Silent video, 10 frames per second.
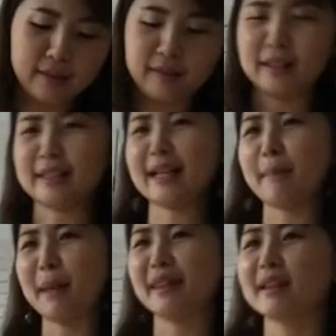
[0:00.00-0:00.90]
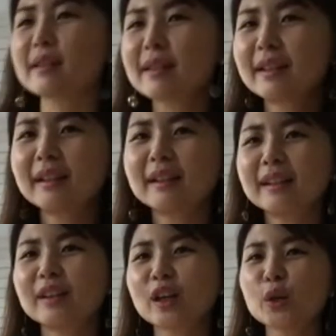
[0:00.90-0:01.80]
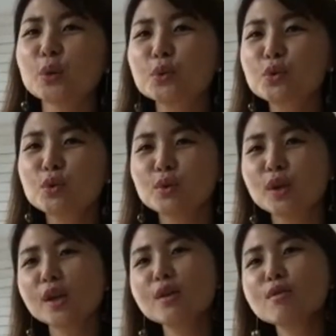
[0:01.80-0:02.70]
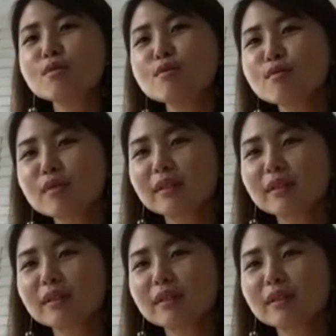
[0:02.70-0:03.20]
Is it Carpenters? Close to you.